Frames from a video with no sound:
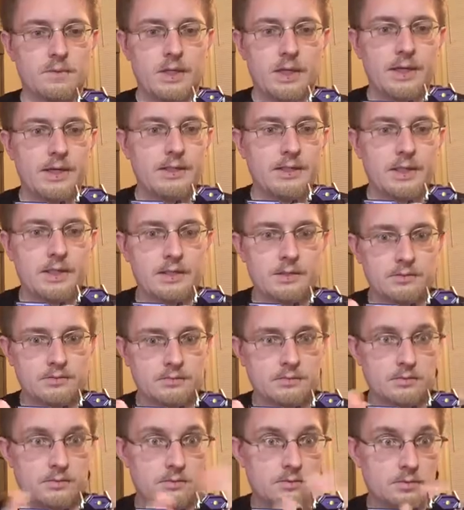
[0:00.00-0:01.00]
I not
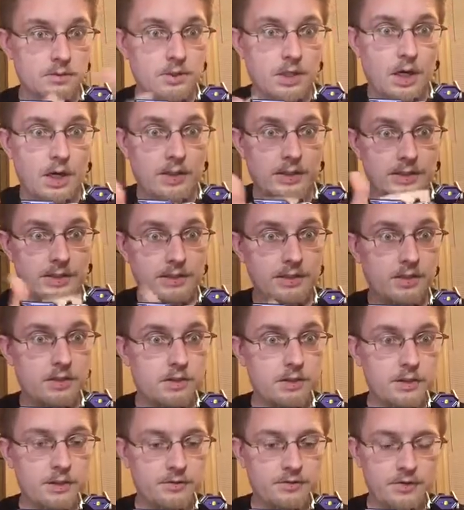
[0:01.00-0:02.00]
gone in
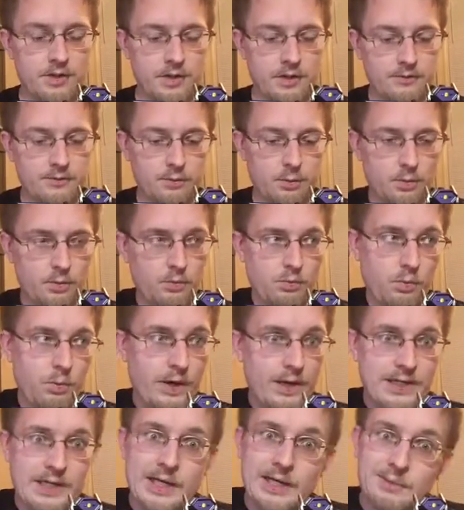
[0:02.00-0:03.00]
on this guy for
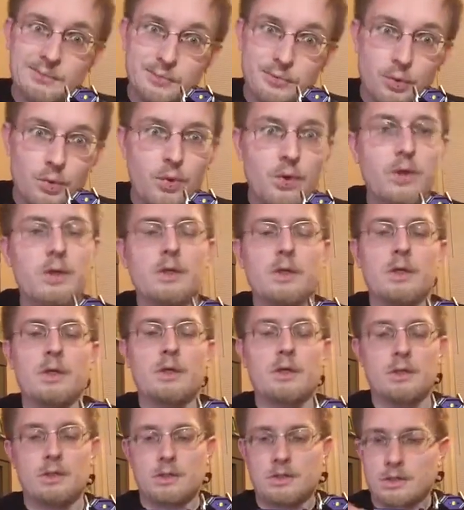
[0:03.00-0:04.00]
what I got him for,
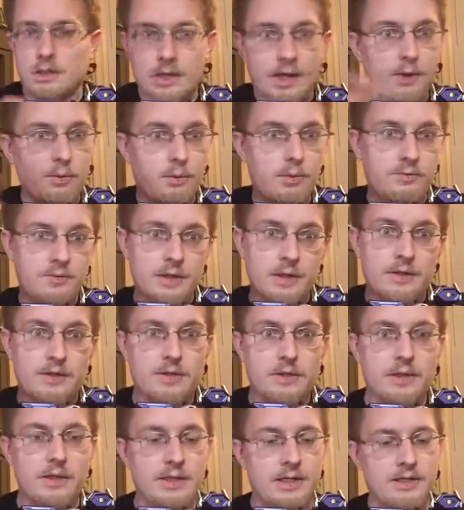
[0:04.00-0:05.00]
I would have
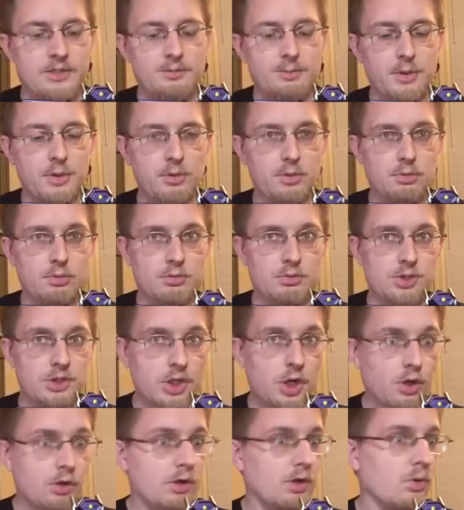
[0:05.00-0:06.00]
gotten the Hasbro
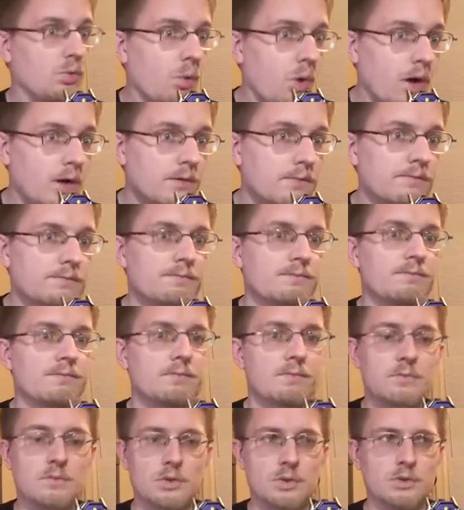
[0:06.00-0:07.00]
Takara one,
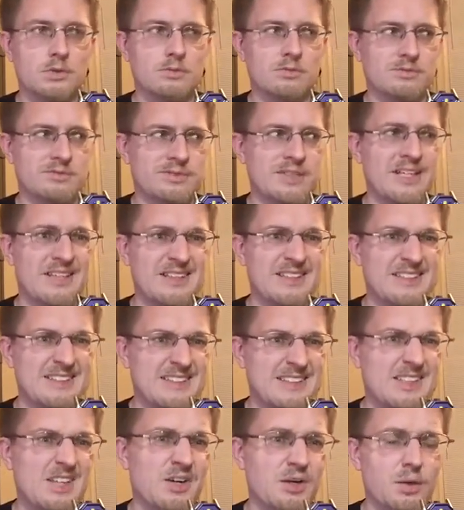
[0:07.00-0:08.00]
or technically the
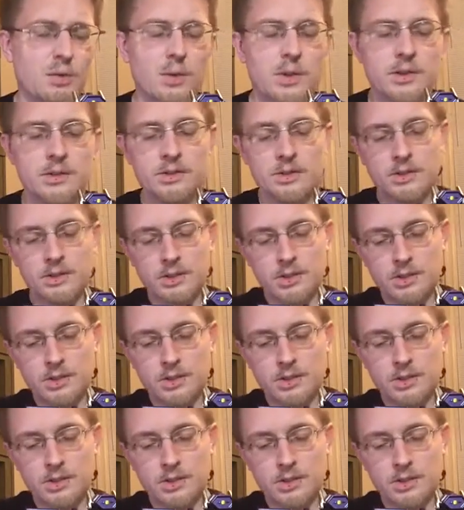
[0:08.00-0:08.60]
Takara one.